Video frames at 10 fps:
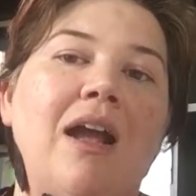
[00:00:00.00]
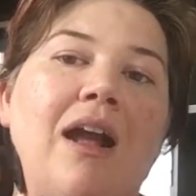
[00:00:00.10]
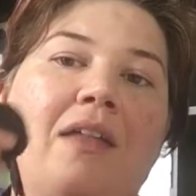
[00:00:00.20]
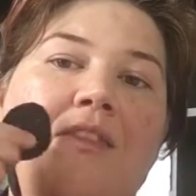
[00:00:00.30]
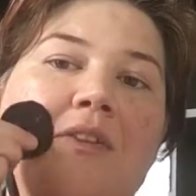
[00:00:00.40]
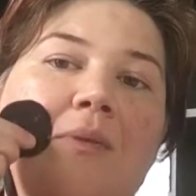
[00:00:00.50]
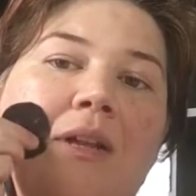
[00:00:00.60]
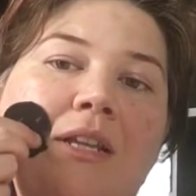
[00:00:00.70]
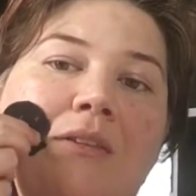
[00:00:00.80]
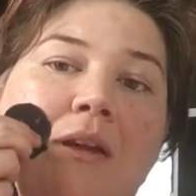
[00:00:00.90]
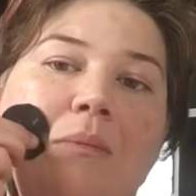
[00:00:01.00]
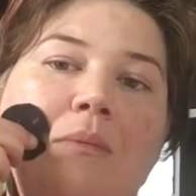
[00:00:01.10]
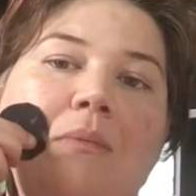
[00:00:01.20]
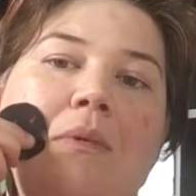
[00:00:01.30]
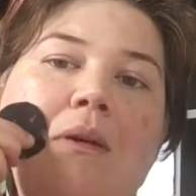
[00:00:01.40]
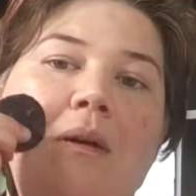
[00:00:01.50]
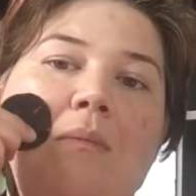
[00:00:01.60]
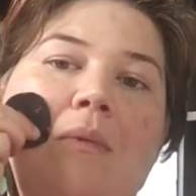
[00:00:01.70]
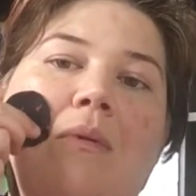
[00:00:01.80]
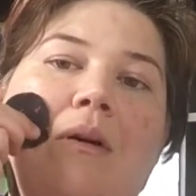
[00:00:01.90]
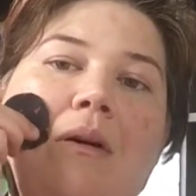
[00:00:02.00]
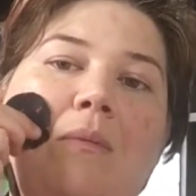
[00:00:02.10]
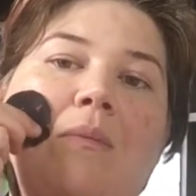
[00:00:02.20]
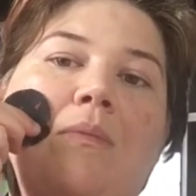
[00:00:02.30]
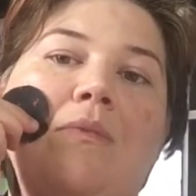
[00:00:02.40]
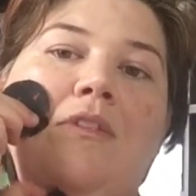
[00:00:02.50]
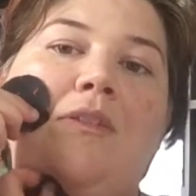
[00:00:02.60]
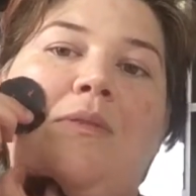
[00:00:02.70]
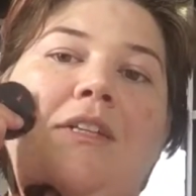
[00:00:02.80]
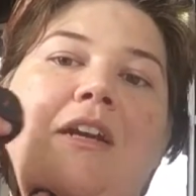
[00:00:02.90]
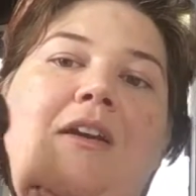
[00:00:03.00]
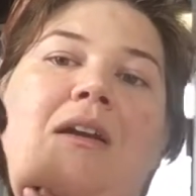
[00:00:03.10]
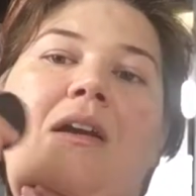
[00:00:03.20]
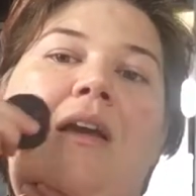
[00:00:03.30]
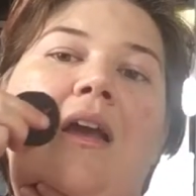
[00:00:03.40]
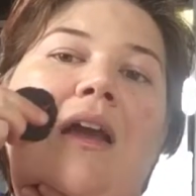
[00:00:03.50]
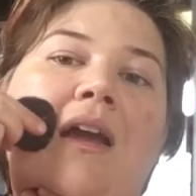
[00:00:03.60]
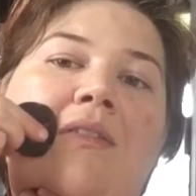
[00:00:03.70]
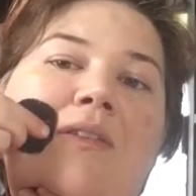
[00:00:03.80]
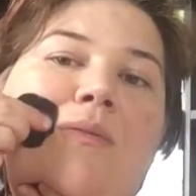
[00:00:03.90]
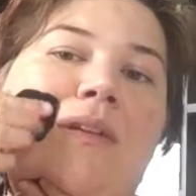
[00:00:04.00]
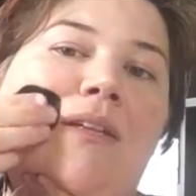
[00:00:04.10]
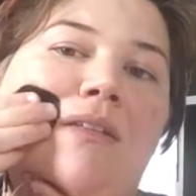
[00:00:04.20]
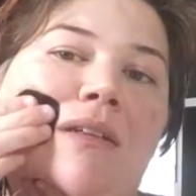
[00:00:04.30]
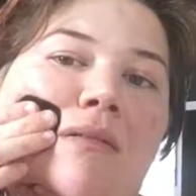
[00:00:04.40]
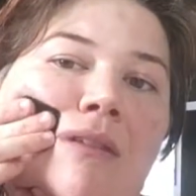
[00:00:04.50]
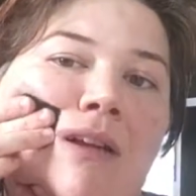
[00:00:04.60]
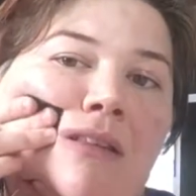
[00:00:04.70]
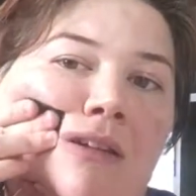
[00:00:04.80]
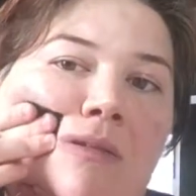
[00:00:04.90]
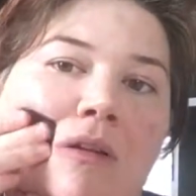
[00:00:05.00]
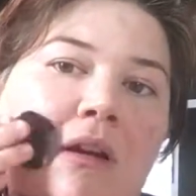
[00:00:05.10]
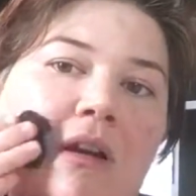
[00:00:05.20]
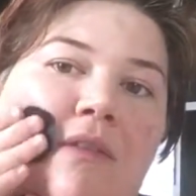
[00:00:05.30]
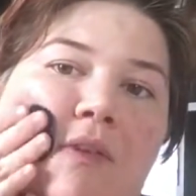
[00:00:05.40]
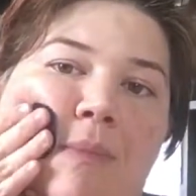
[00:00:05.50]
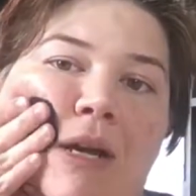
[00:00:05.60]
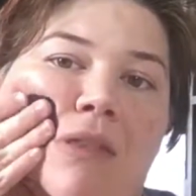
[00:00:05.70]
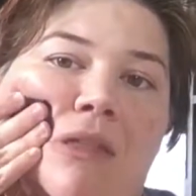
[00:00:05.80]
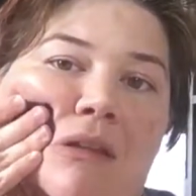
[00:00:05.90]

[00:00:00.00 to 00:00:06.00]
And this one is up. So this one's here. And this one is right on the corner of your mouth.